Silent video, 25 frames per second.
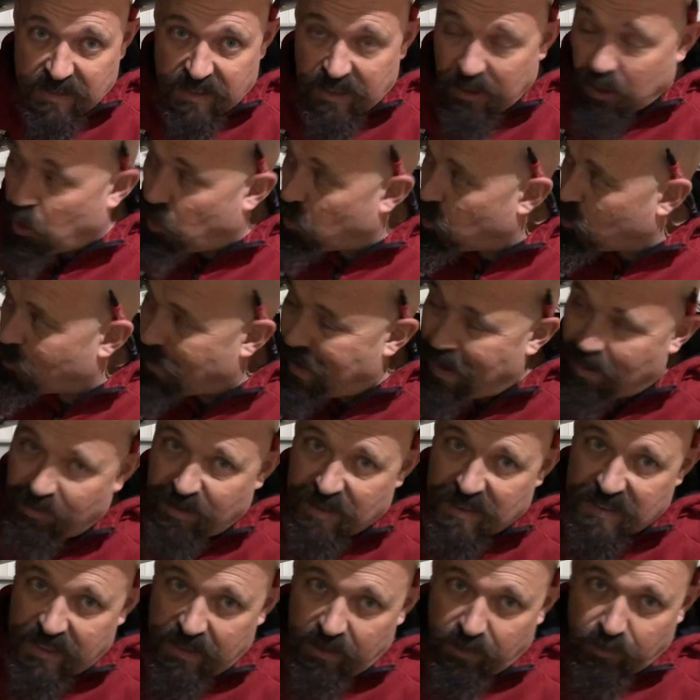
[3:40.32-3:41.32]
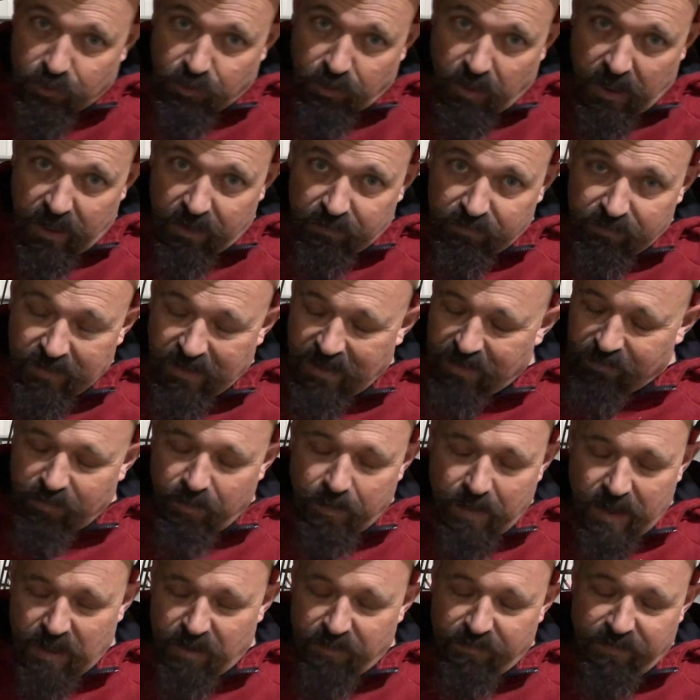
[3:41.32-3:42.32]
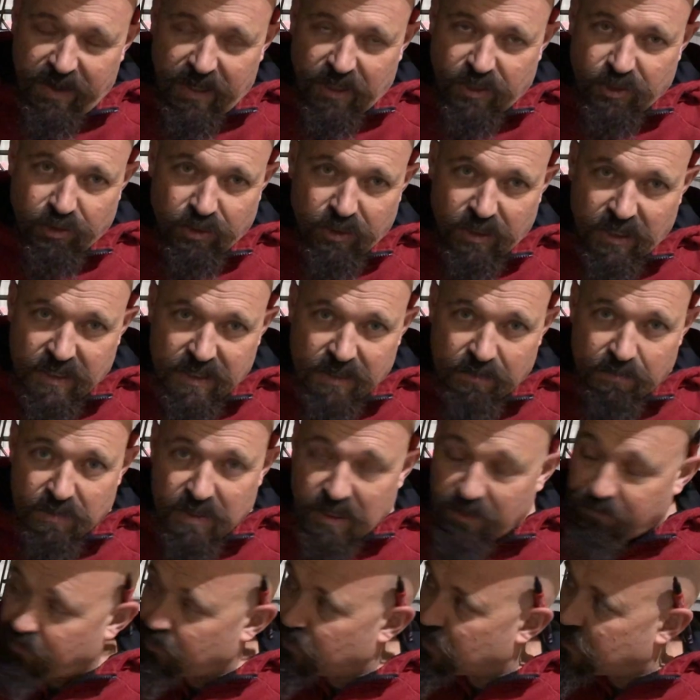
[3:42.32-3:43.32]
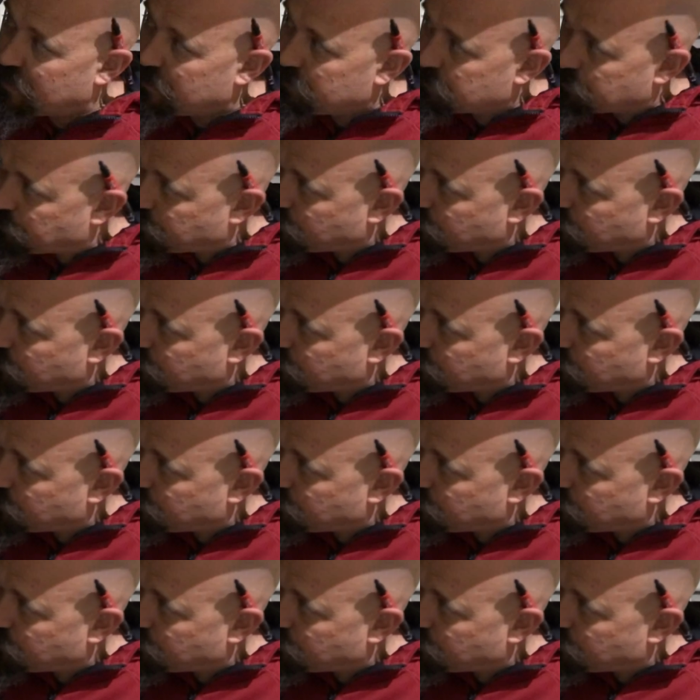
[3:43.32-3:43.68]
that go around a sail drive. Every manufacturer does them differently.